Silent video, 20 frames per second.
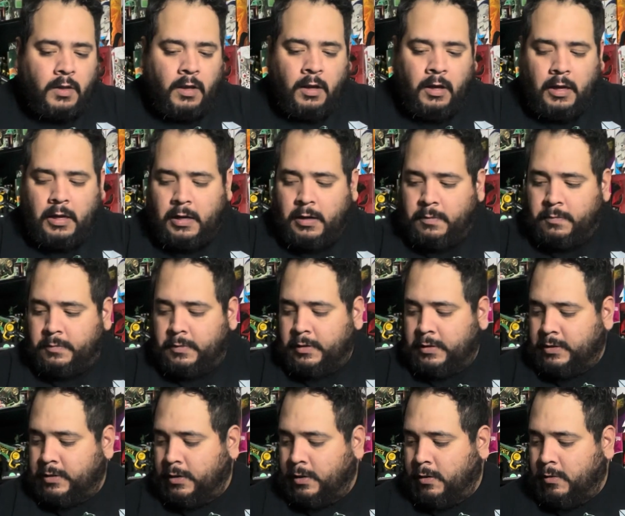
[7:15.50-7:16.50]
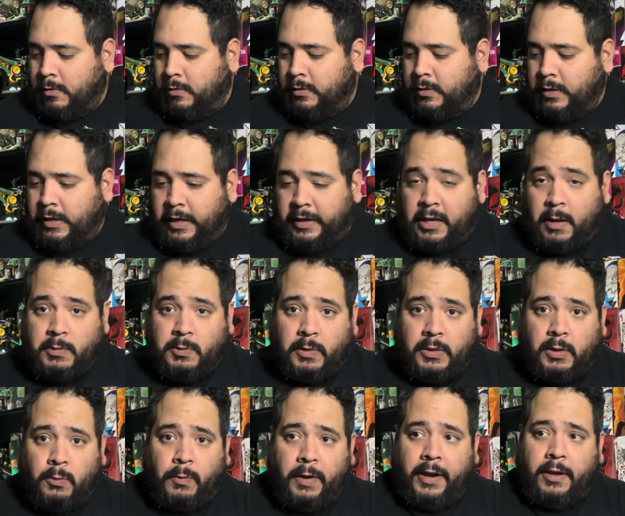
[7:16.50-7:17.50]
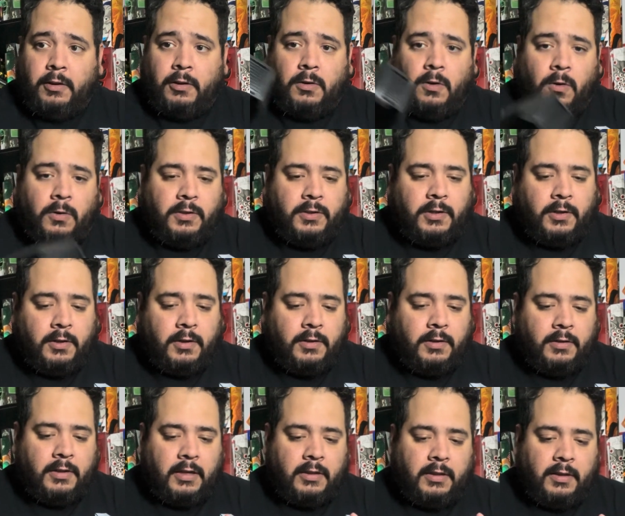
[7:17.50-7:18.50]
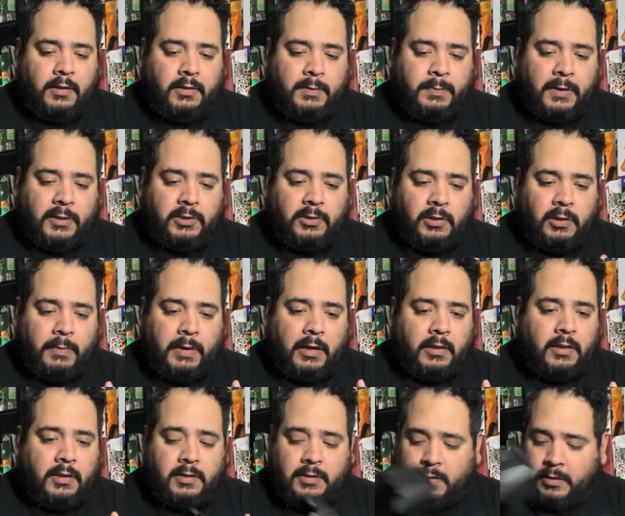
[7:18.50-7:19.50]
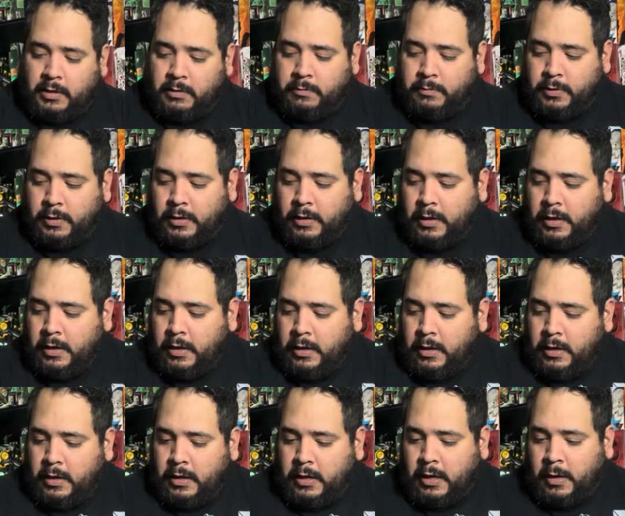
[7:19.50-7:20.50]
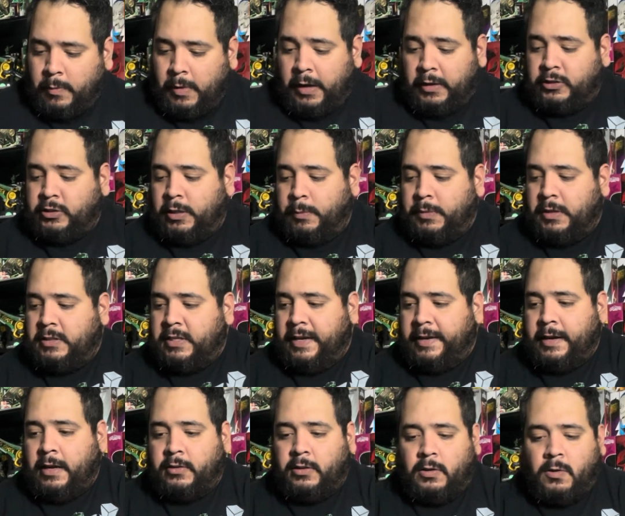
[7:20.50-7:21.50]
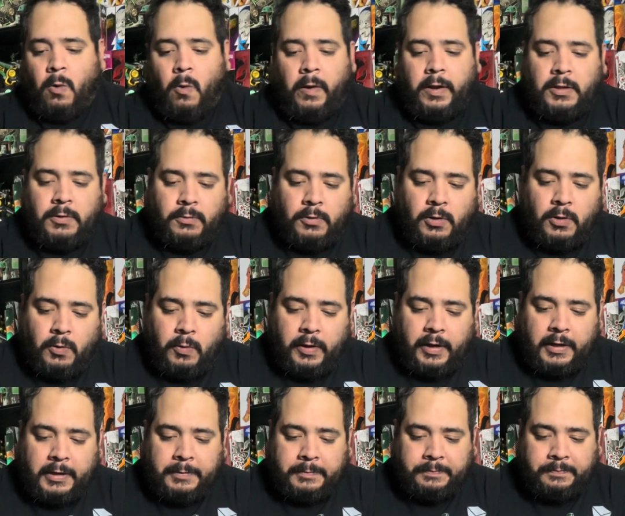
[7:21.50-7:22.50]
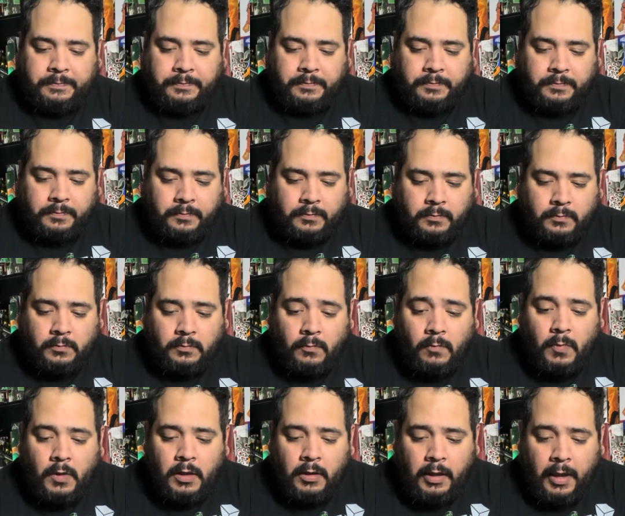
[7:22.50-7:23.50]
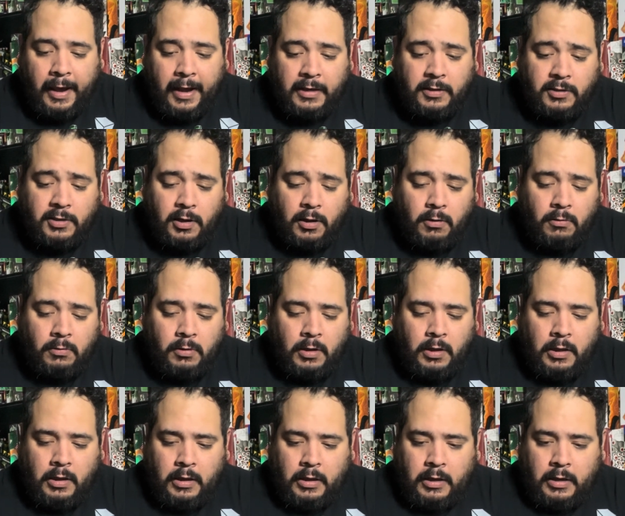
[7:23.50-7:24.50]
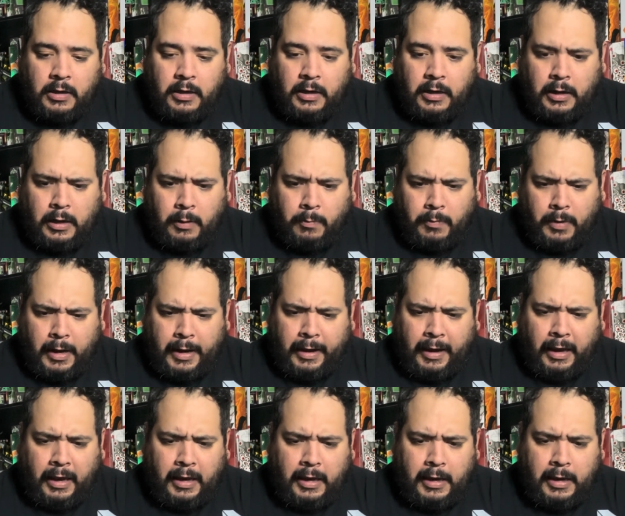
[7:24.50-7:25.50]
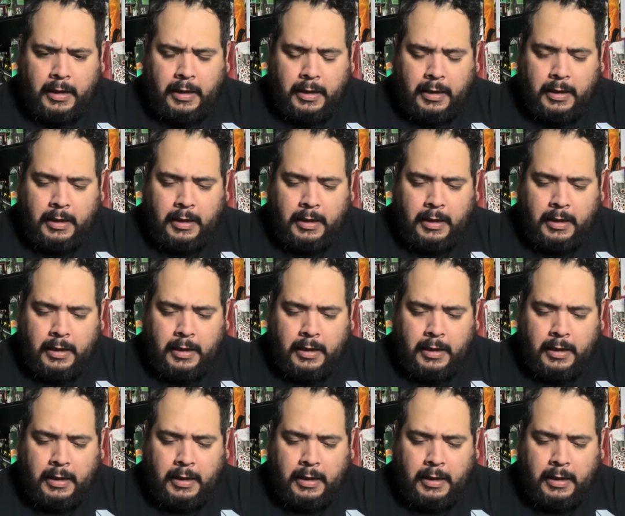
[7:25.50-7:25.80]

So it comes with the regular holster. Nothing special about this thing, but actually, I'm gonna take out the coins real quick. Yeah, so I